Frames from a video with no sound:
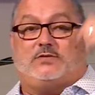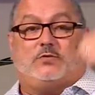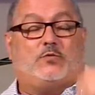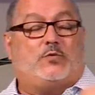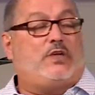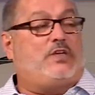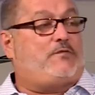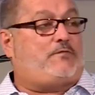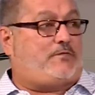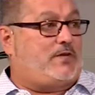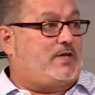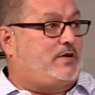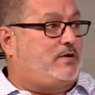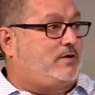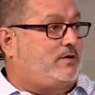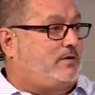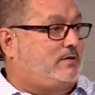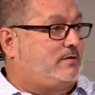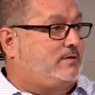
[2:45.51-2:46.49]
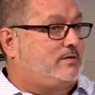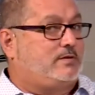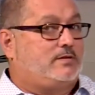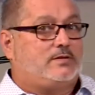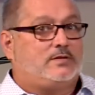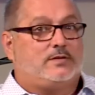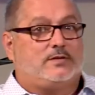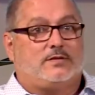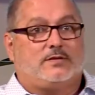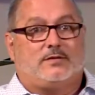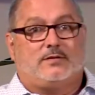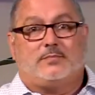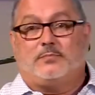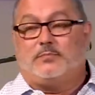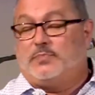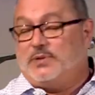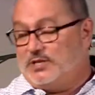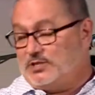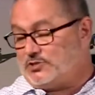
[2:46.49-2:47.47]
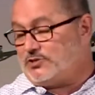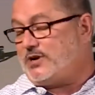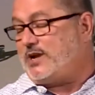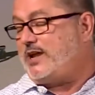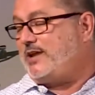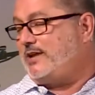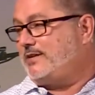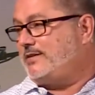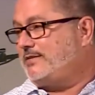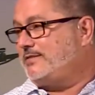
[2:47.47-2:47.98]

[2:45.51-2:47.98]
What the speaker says: we feel betrayed.